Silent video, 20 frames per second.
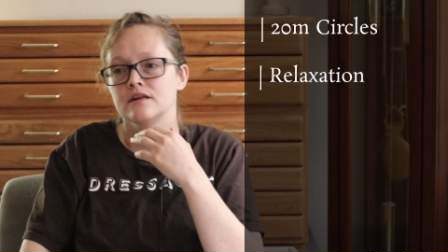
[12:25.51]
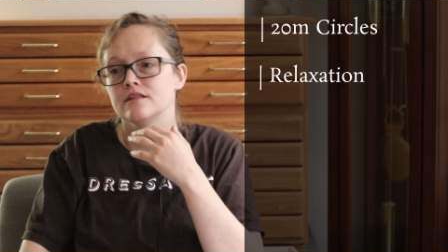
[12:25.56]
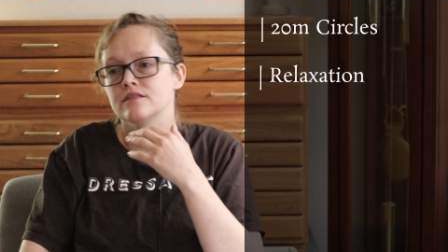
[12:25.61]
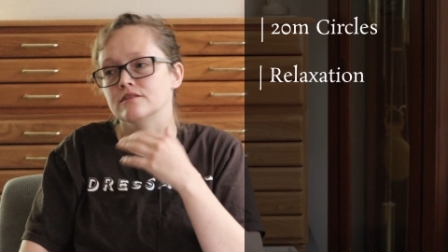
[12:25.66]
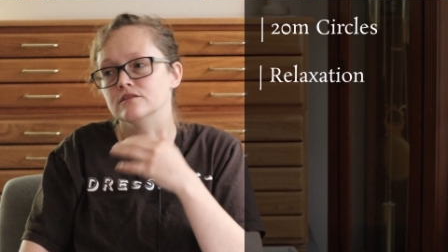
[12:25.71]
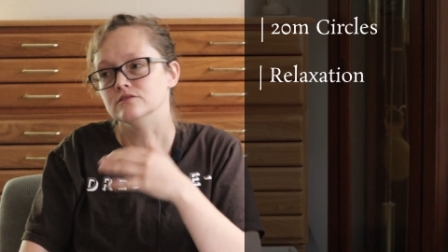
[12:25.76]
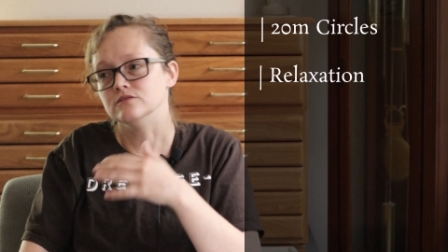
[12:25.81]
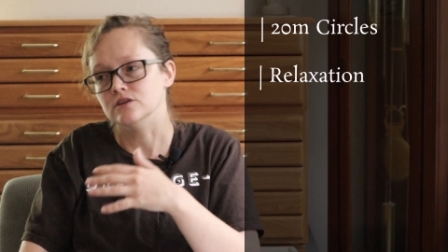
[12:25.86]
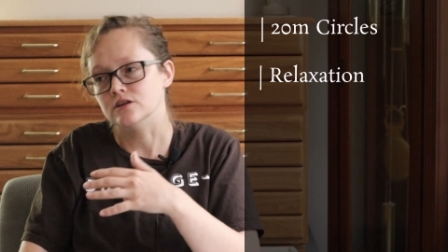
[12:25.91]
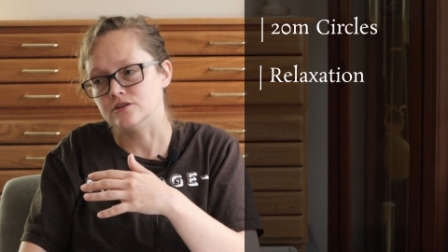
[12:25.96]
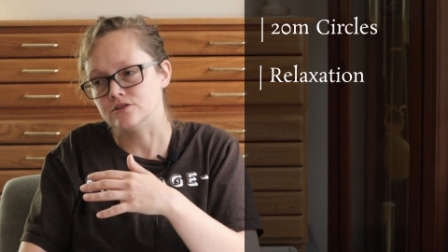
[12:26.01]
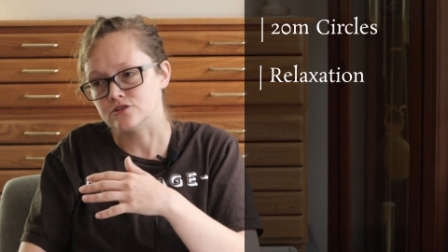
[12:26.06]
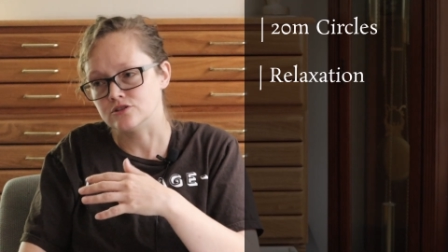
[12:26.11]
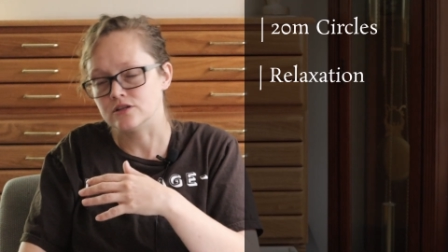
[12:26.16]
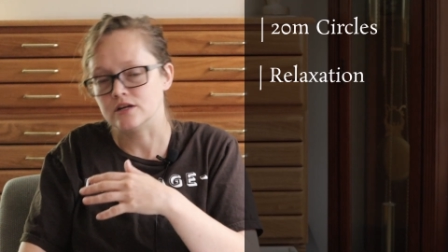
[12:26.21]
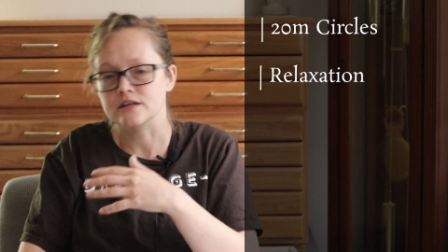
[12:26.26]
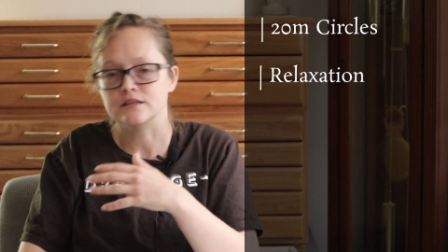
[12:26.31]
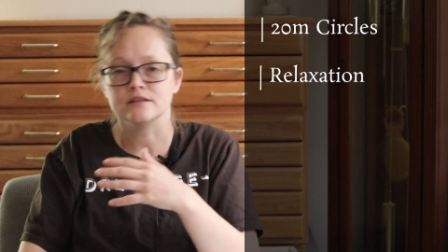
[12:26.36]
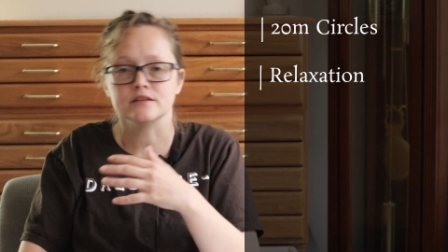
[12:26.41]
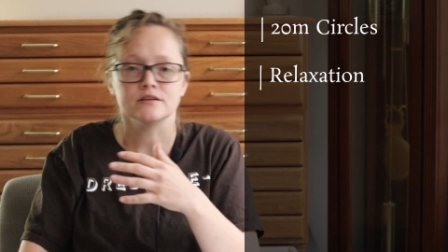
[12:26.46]
the lunge
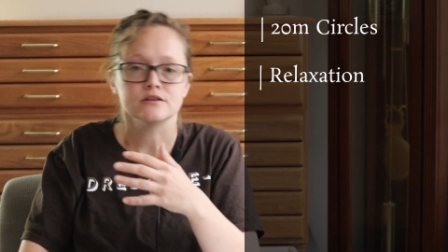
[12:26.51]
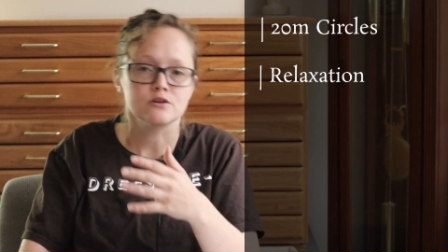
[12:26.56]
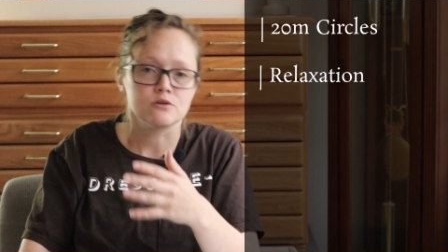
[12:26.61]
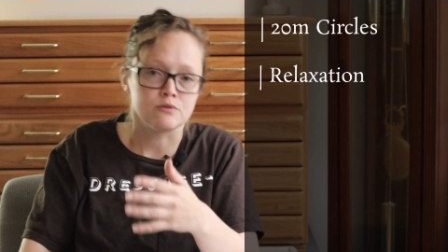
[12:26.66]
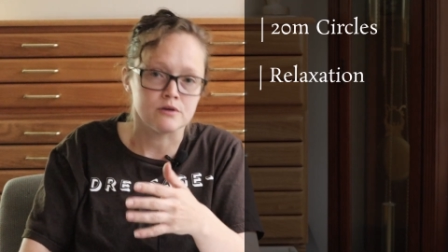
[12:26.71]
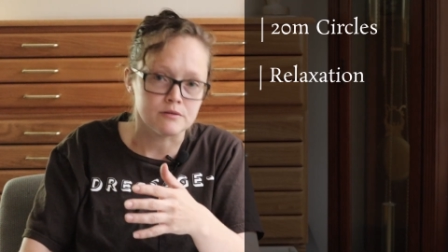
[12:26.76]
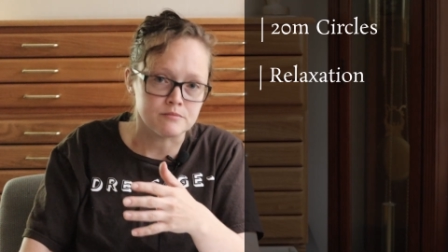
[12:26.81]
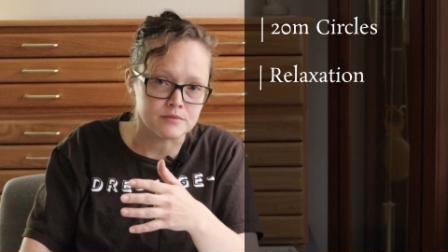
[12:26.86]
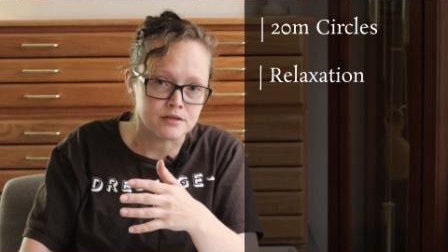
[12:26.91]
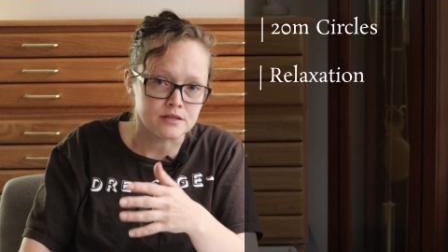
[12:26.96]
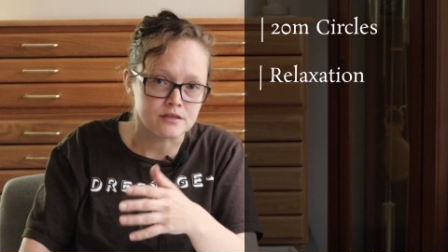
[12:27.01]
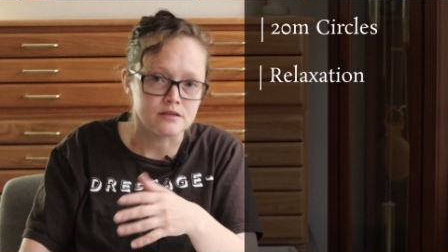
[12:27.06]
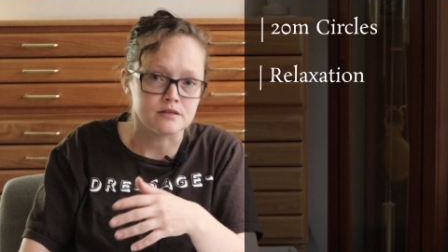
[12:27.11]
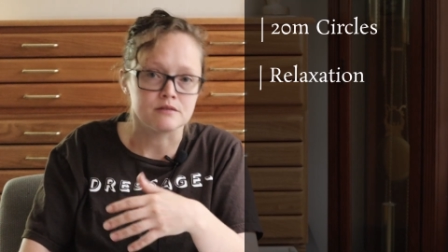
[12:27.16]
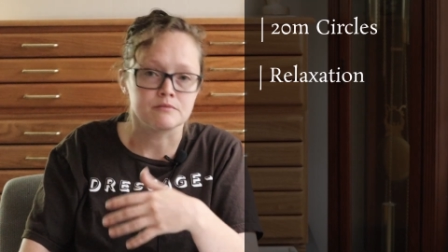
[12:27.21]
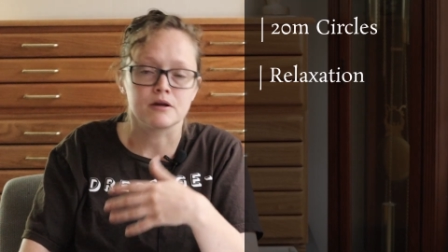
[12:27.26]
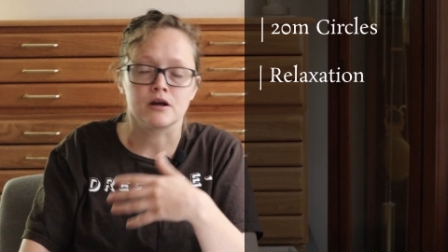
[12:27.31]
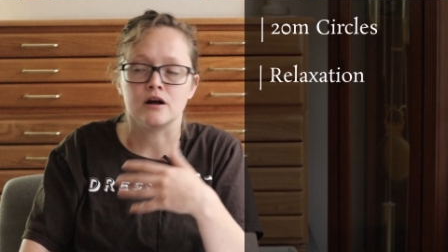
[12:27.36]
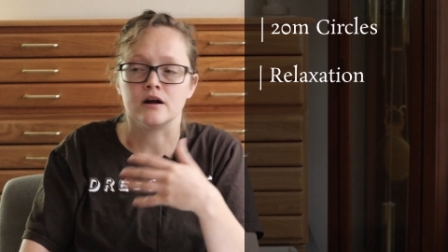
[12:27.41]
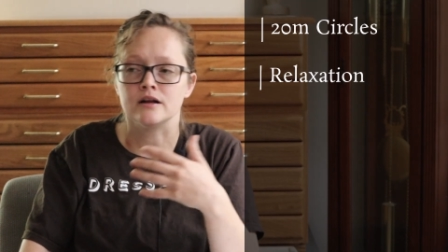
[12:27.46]
line, the equipment,
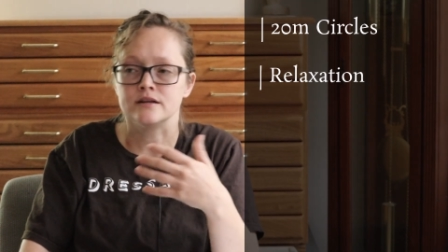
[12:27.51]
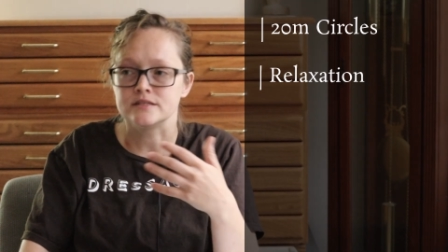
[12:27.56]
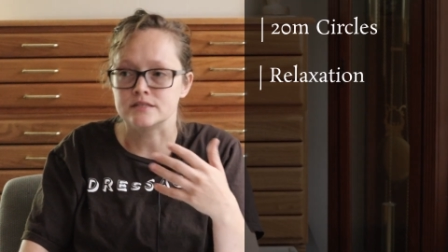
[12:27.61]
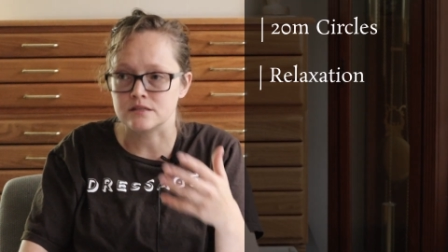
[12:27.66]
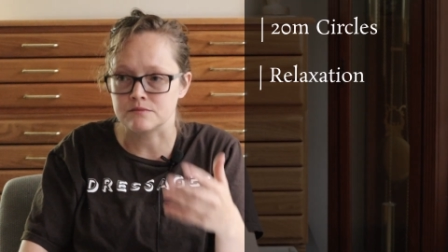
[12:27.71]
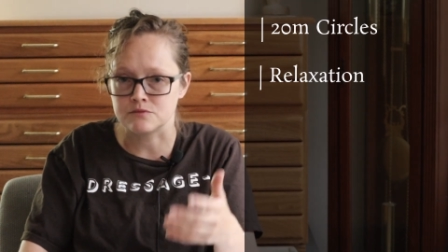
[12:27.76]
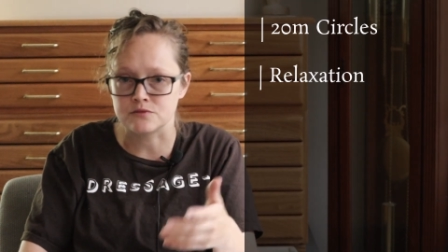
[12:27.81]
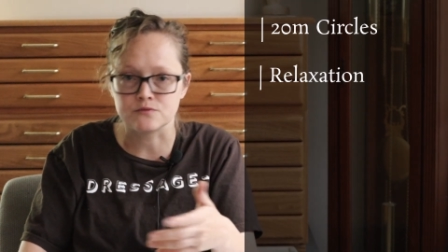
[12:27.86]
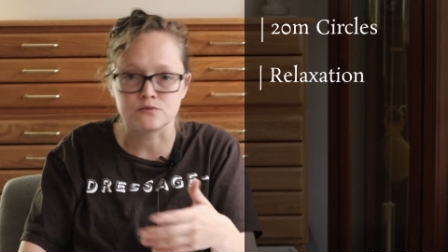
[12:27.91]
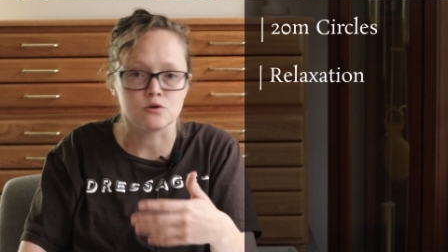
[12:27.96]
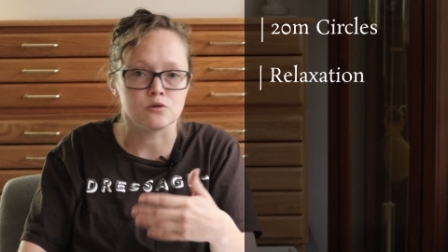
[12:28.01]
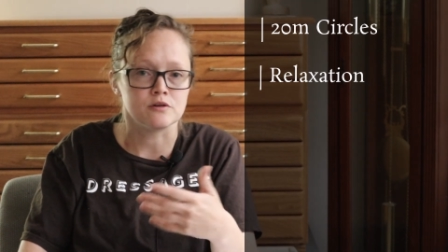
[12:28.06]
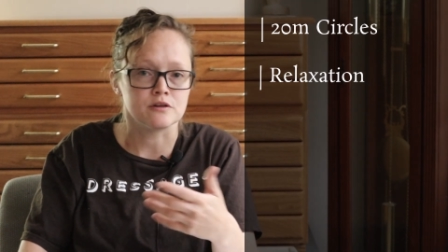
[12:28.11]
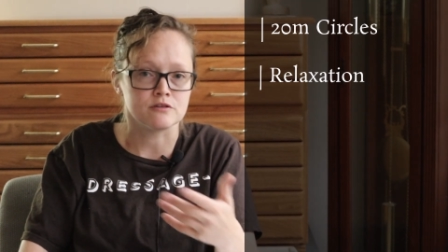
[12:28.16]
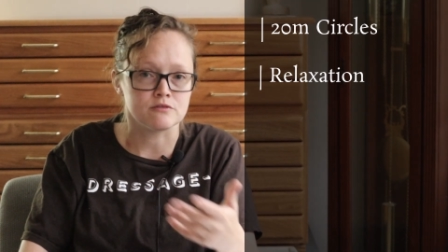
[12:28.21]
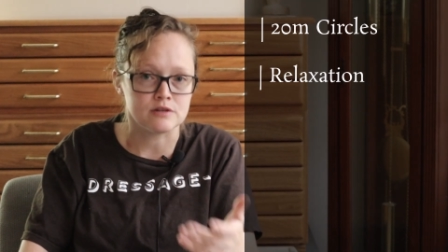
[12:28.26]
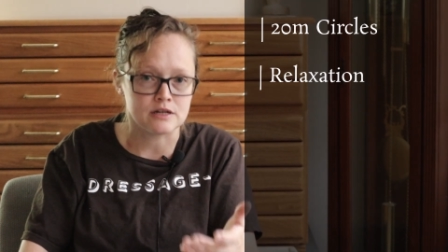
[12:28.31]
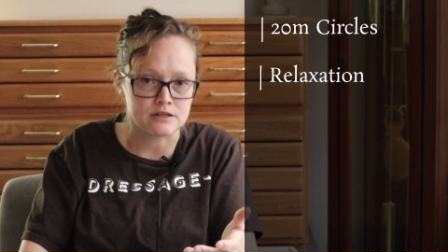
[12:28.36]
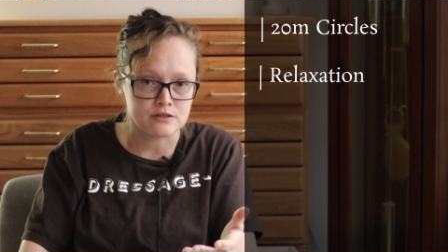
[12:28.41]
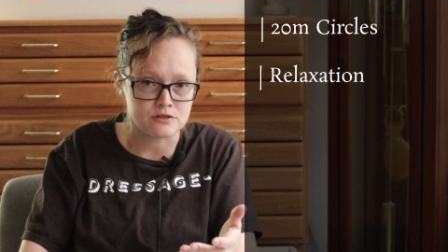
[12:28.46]
the concept of going
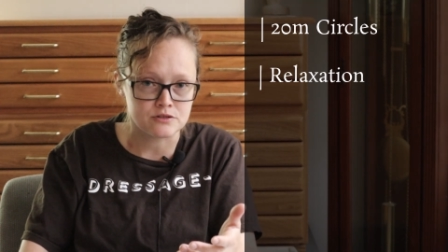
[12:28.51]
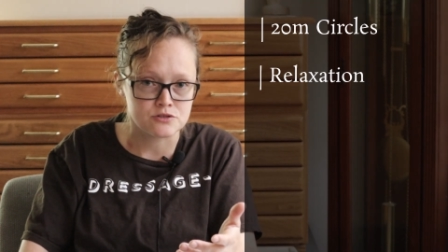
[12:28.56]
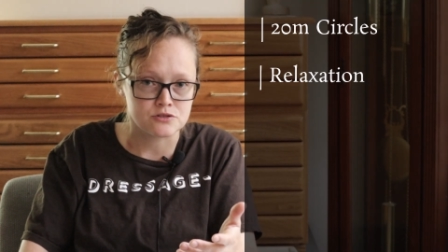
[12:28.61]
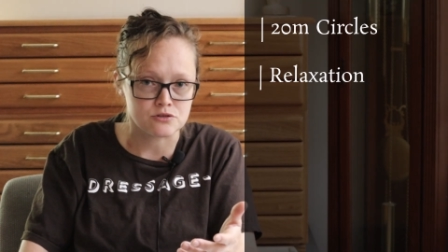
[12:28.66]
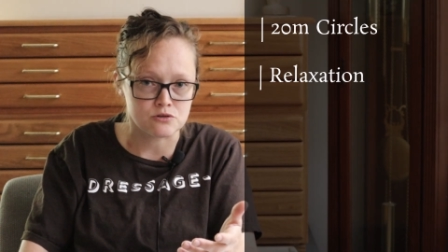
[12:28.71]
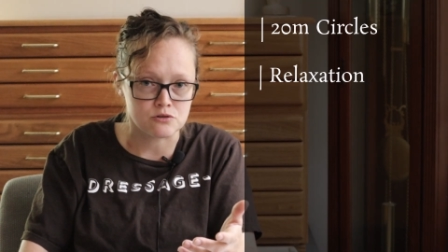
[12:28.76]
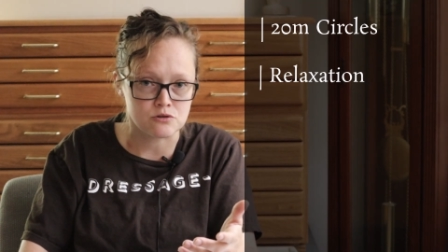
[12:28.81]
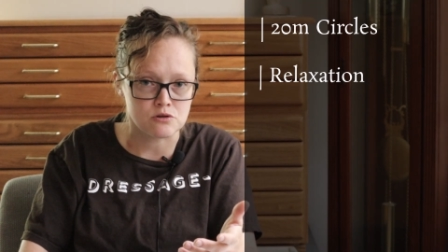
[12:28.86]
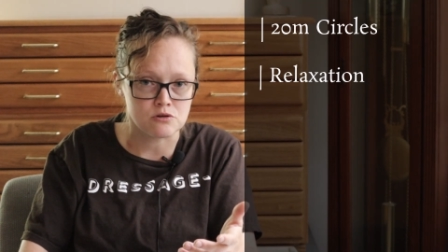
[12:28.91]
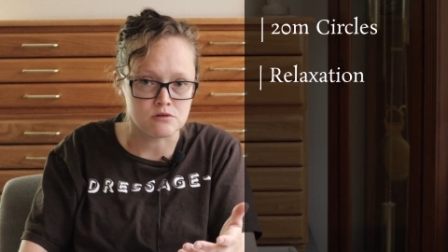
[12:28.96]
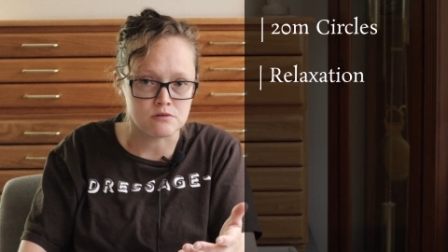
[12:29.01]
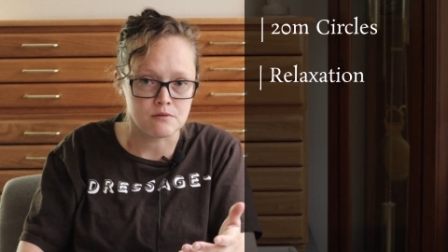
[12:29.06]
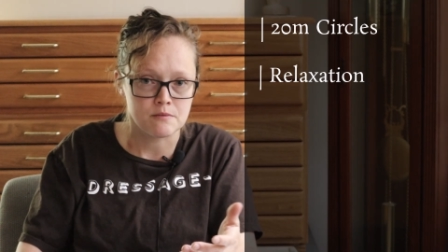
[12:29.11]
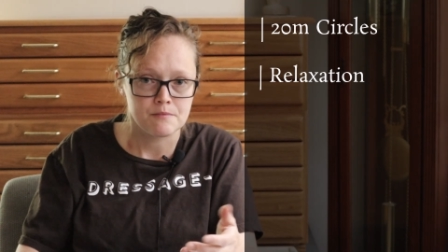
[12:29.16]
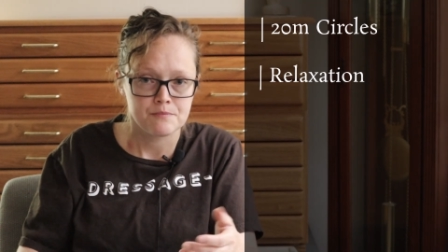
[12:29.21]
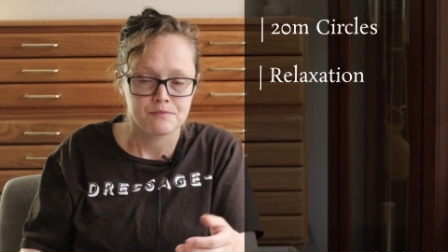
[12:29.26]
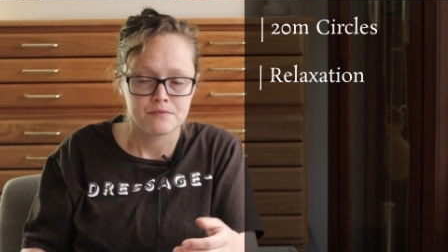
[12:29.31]
around in a circle.